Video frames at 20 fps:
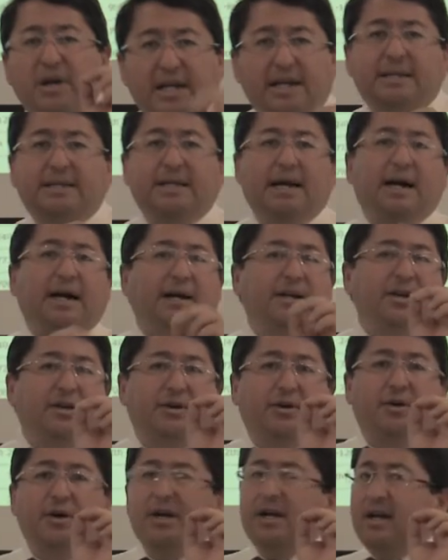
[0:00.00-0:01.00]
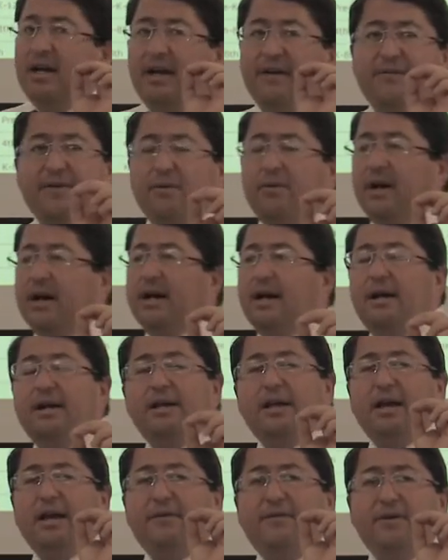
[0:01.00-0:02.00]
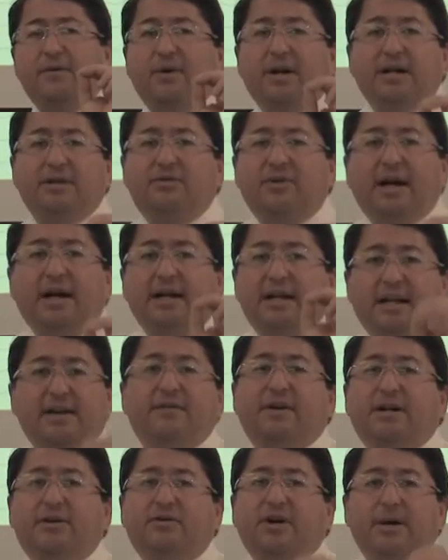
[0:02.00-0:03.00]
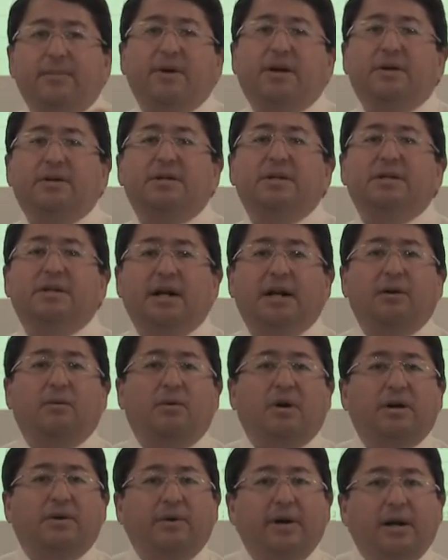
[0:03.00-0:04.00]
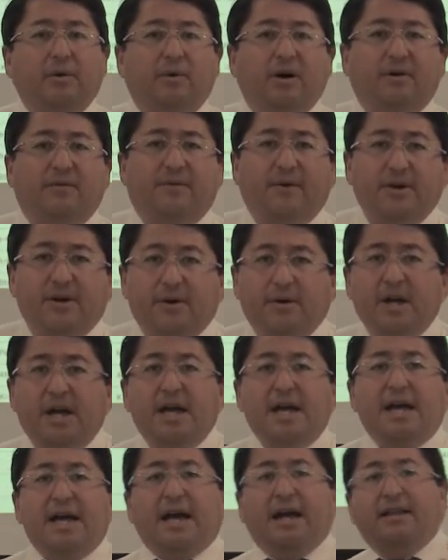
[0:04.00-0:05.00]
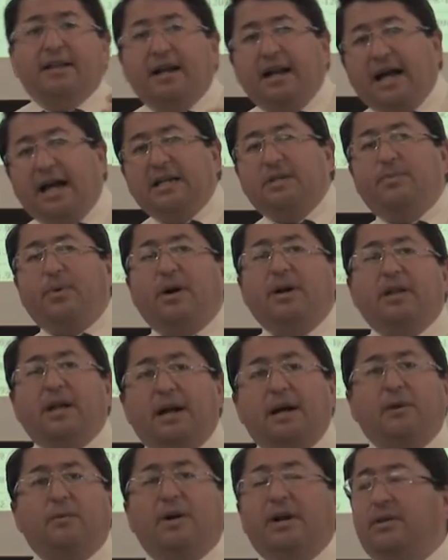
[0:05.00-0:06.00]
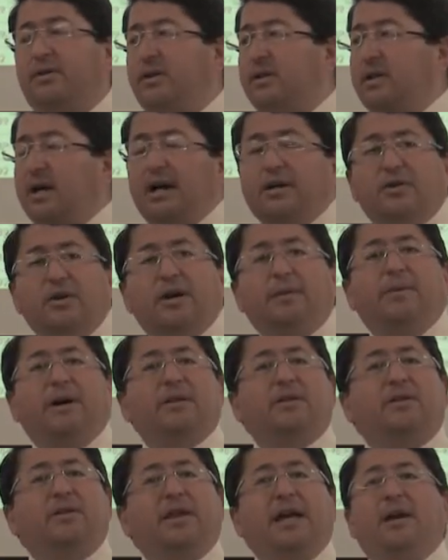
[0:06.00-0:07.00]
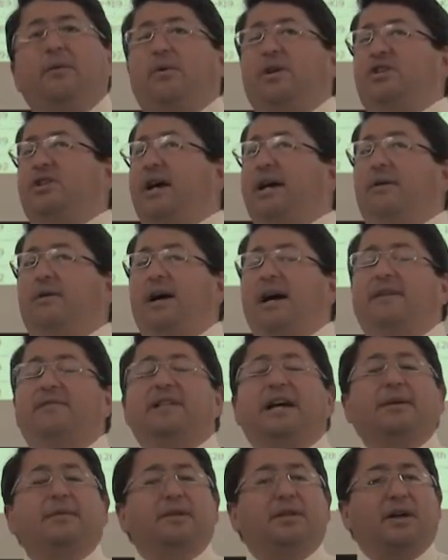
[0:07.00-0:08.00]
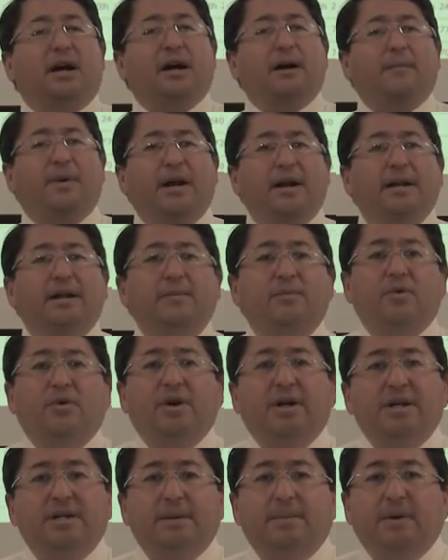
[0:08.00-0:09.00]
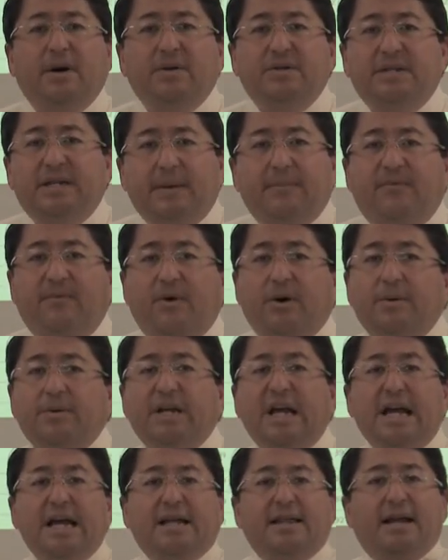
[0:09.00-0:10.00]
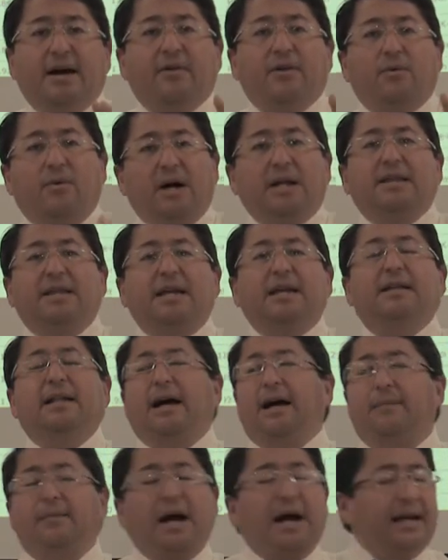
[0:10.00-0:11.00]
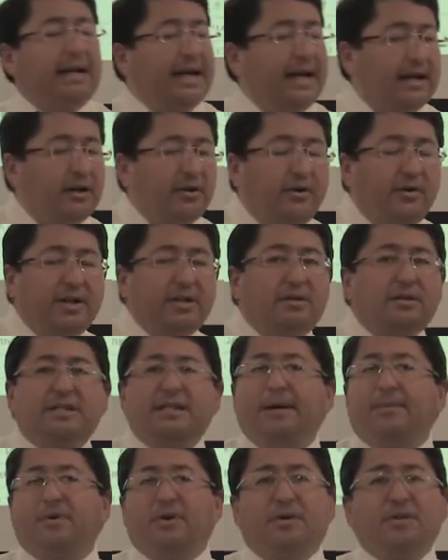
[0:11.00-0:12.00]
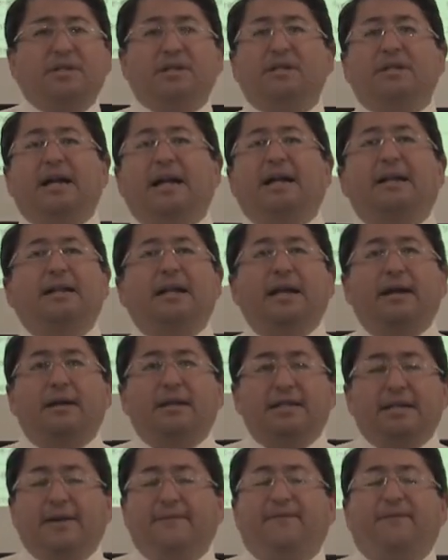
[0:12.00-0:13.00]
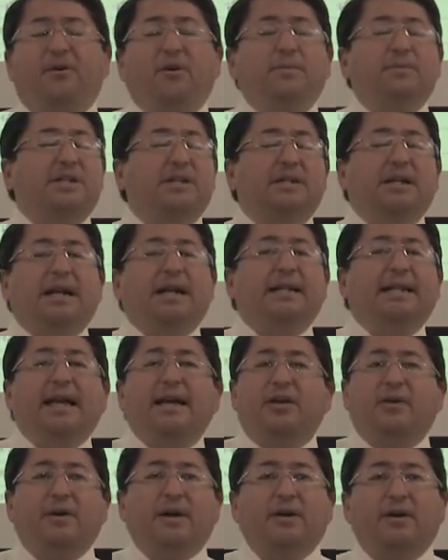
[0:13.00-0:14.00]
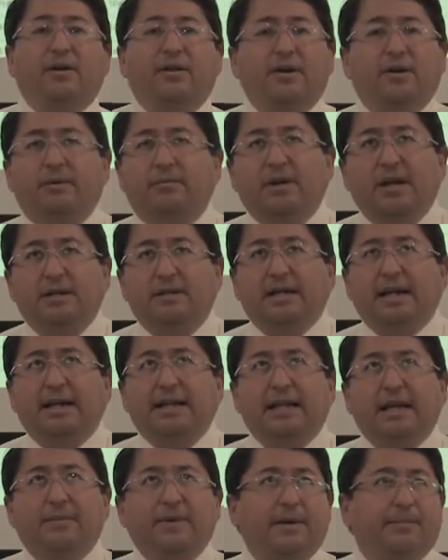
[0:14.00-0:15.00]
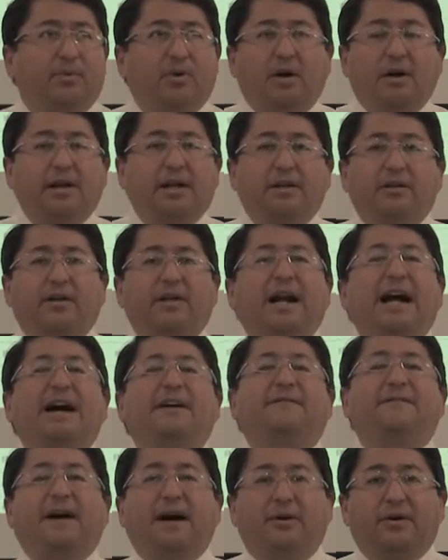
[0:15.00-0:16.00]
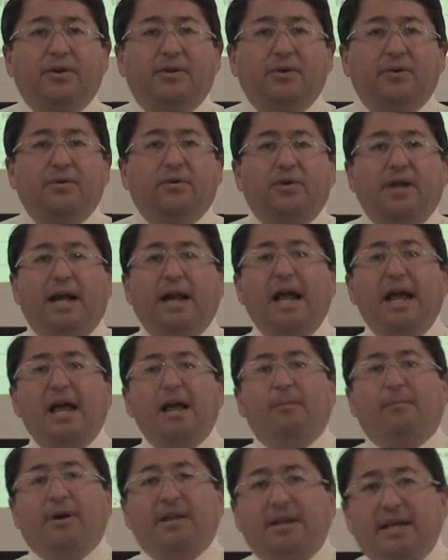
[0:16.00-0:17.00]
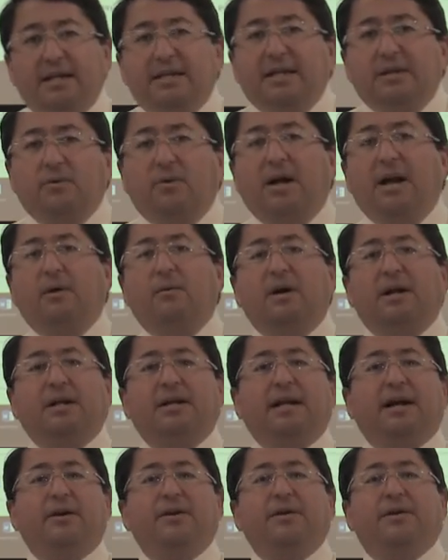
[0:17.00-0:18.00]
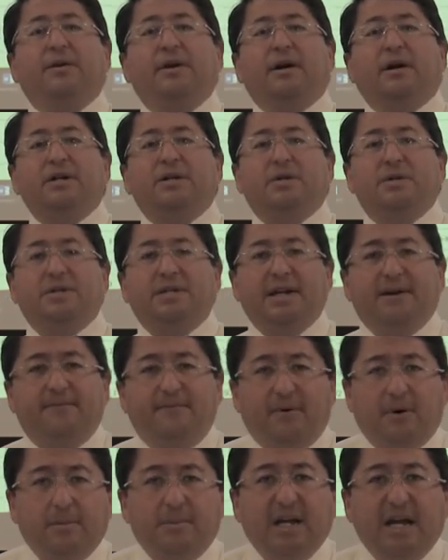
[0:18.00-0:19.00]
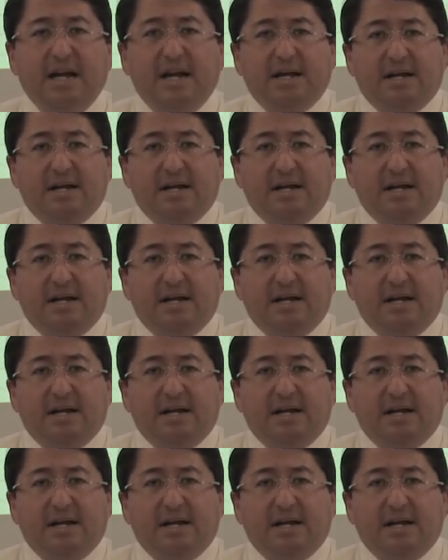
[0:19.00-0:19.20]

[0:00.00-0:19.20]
please, uh, you know, if you wanna if you wanna try it, give it a try because it's gonna work really well for you. And the last part that I wanted to talk to you about today, which I don't have time to talk about anymore, is about zipForms. Now, the one thing I, um, I can't go into SIP codes is gonna uh, forms is gonna take you another. It's gonna take me probably another half hour to do that. But this is what I want to tell you in regards to zipForms.